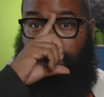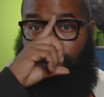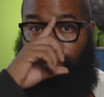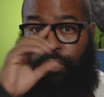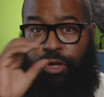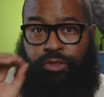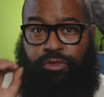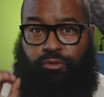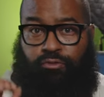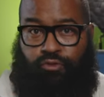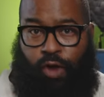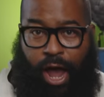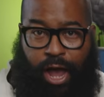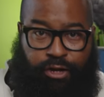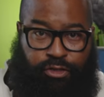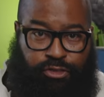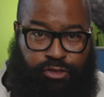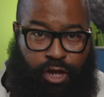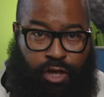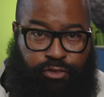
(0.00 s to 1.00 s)
With
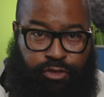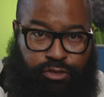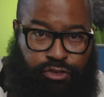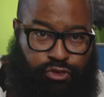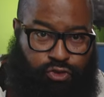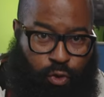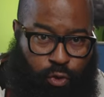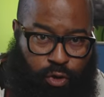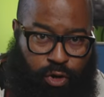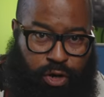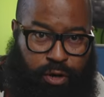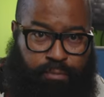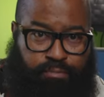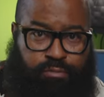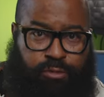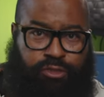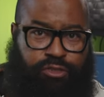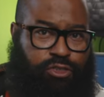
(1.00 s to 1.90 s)
Riders on the Storm,